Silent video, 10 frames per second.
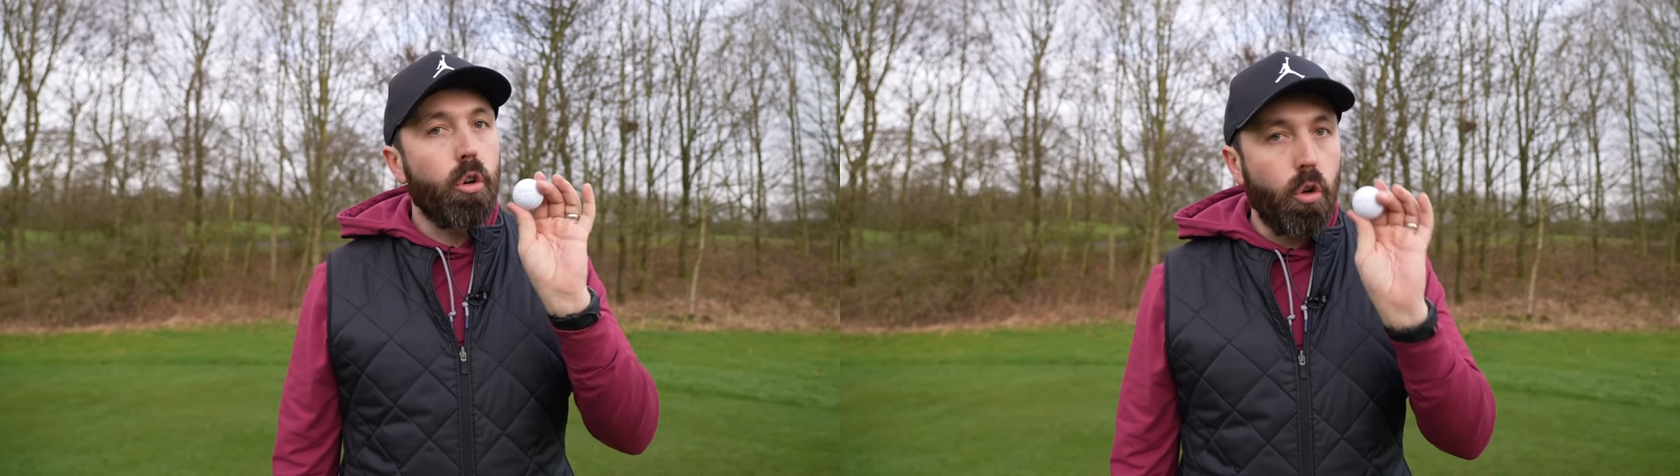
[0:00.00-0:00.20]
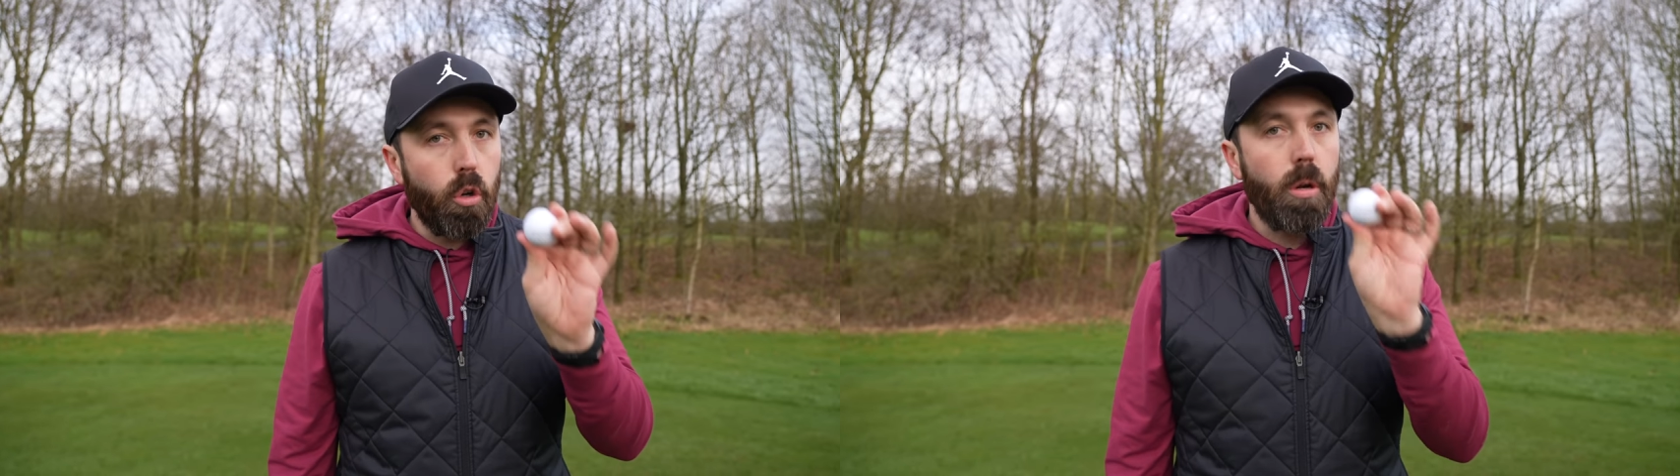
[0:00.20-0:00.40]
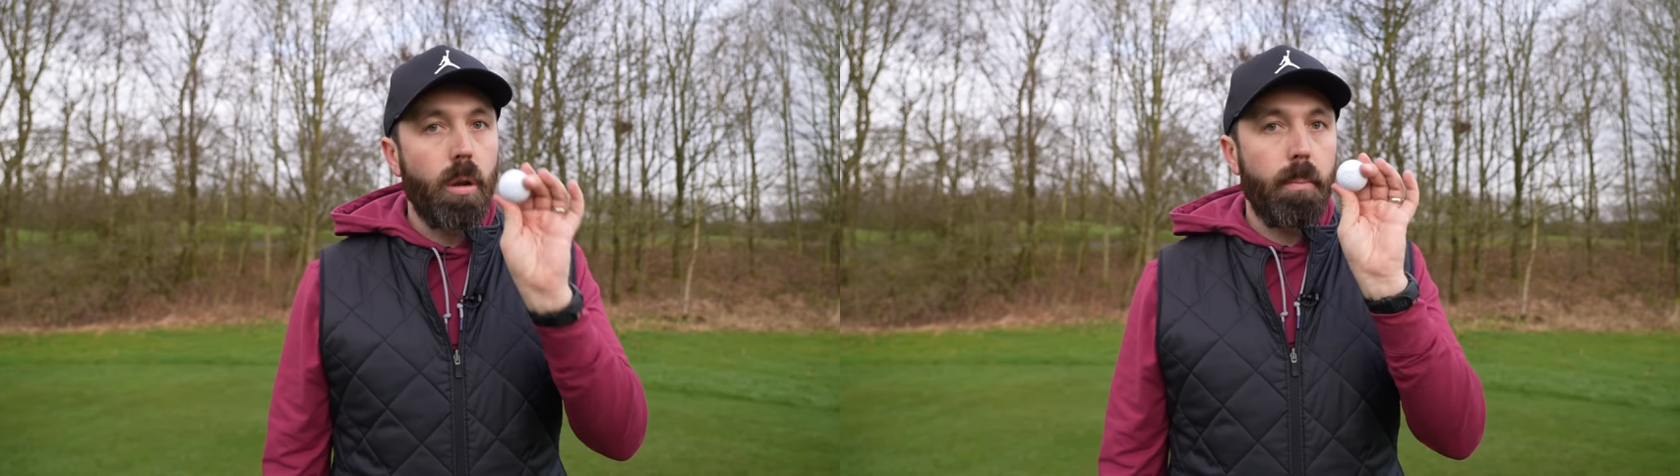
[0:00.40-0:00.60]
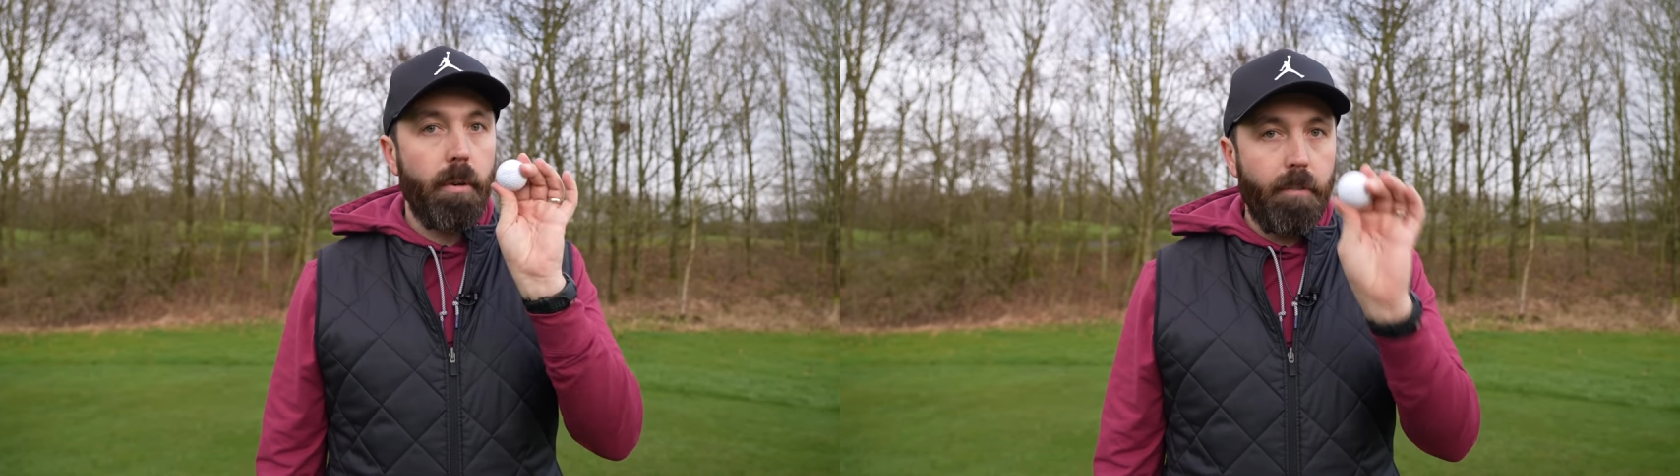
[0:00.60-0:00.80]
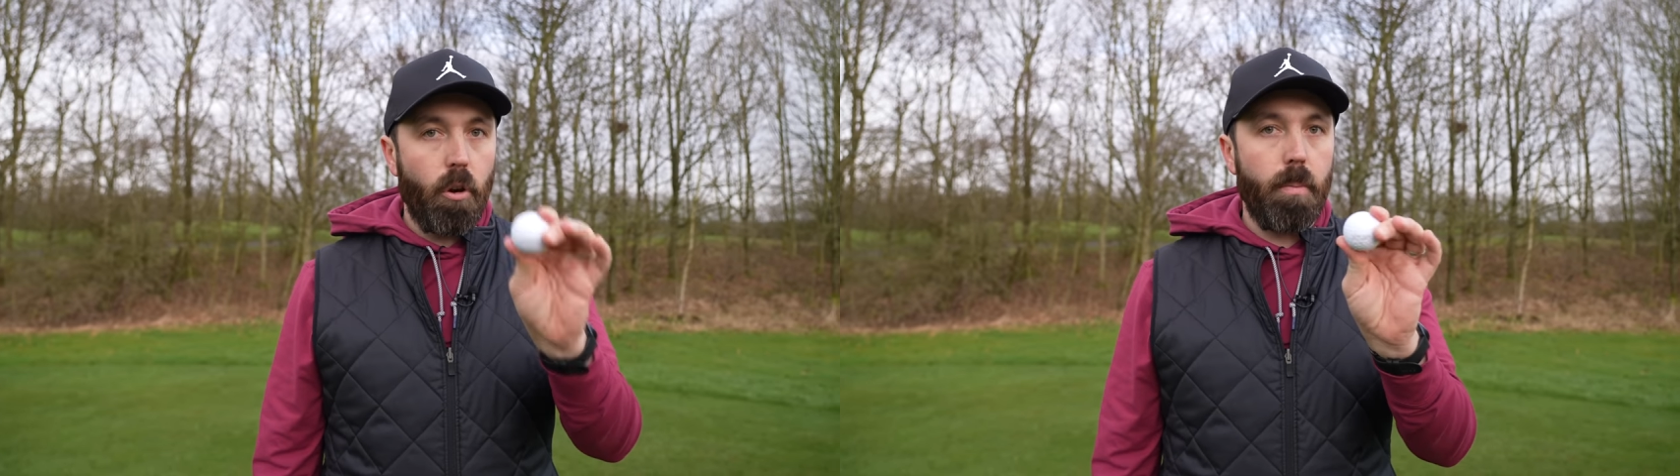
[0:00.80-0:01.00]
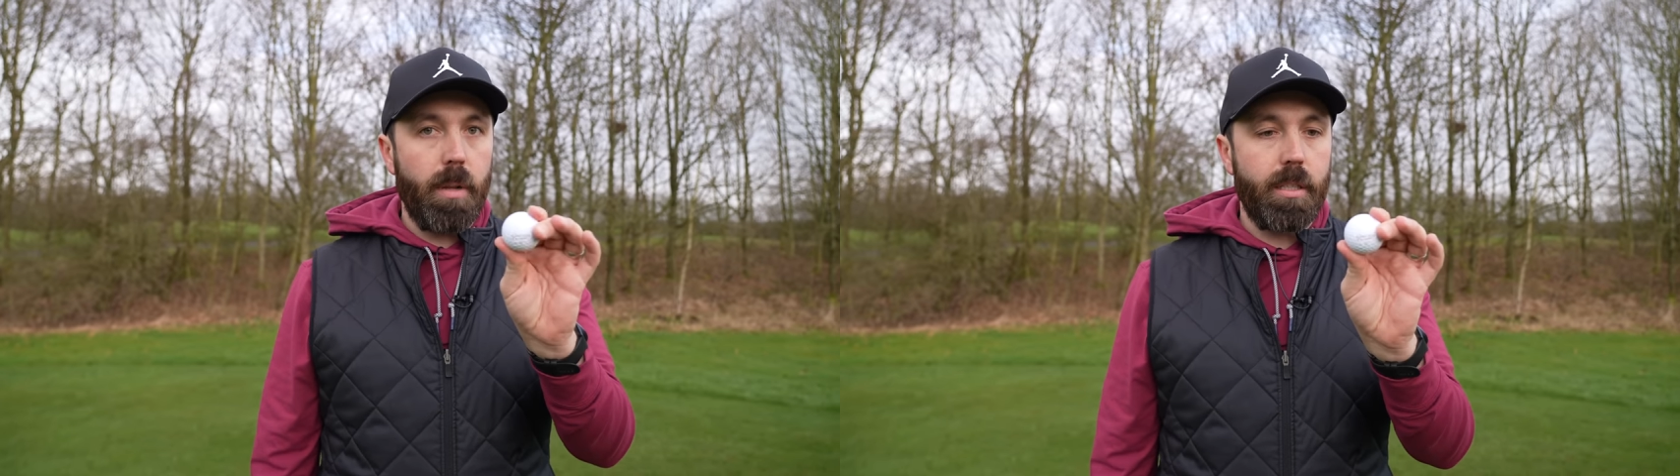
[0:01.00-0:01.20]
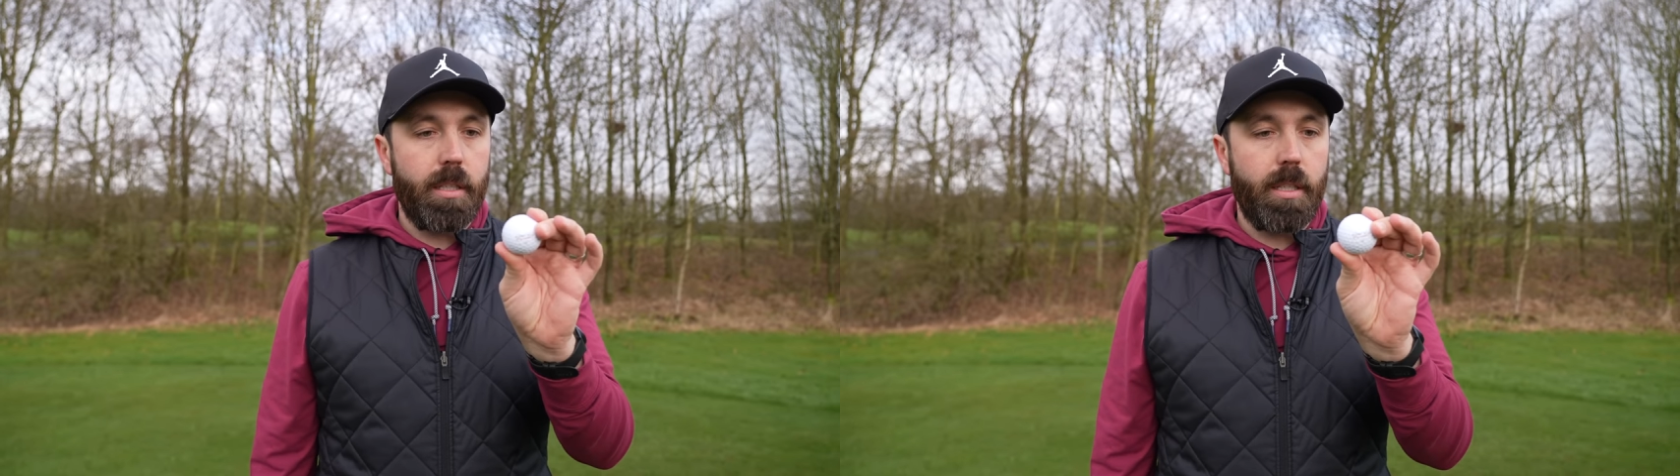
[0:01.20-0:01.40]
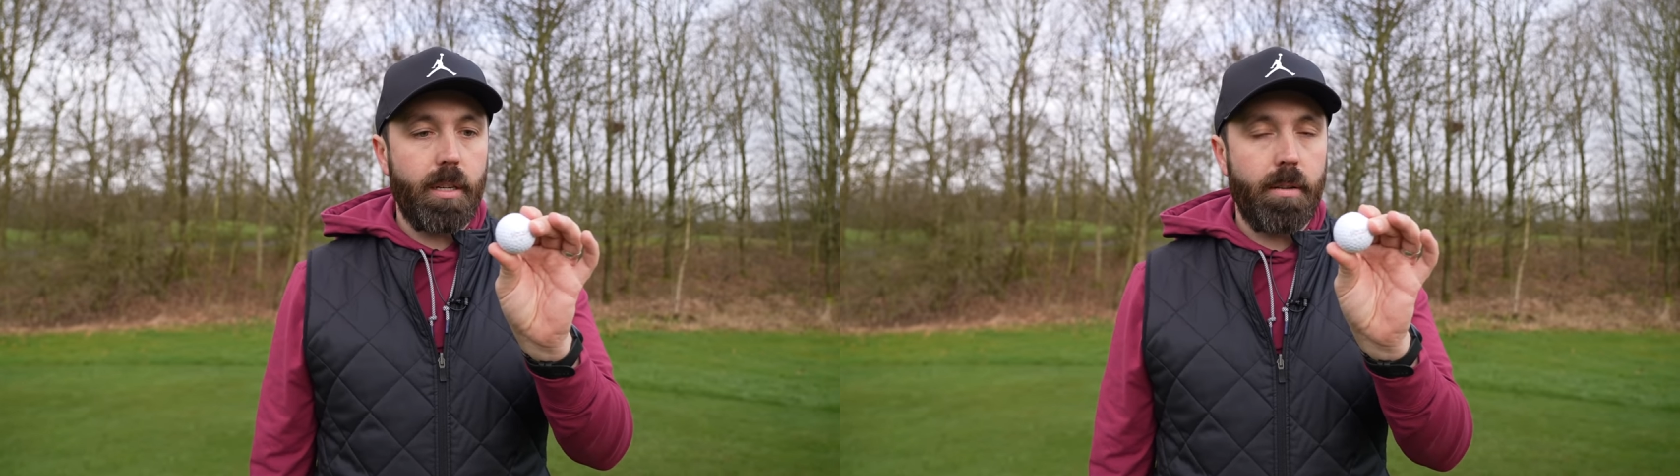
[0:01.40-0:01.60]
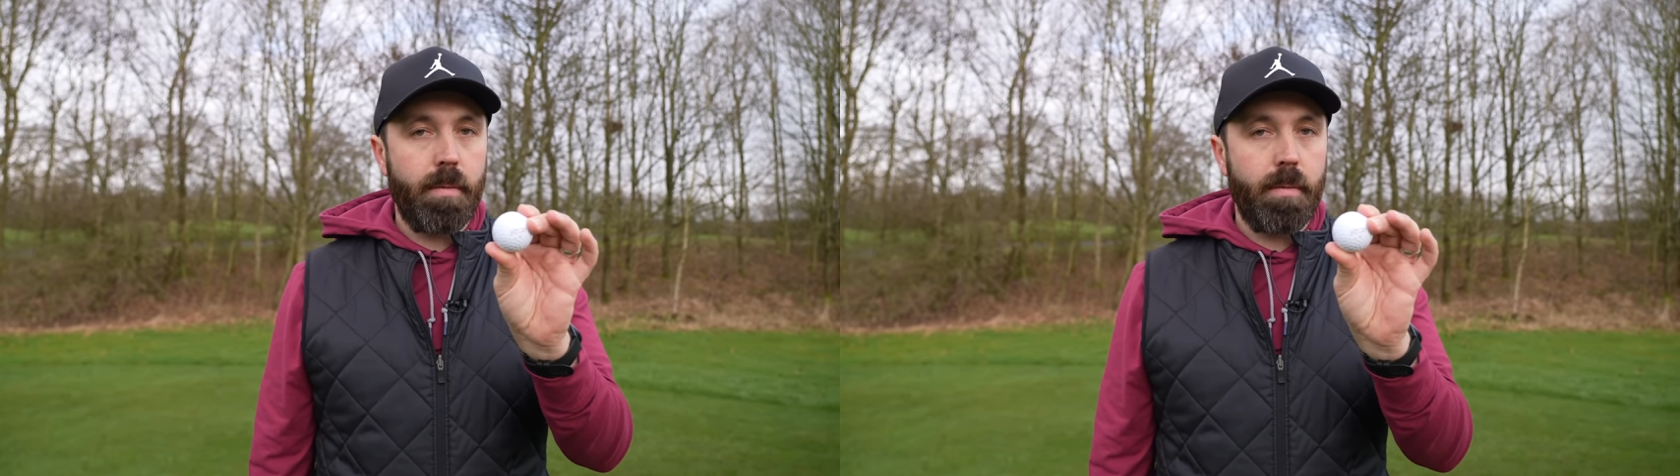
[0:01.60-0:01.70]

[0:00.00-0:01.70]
good performance.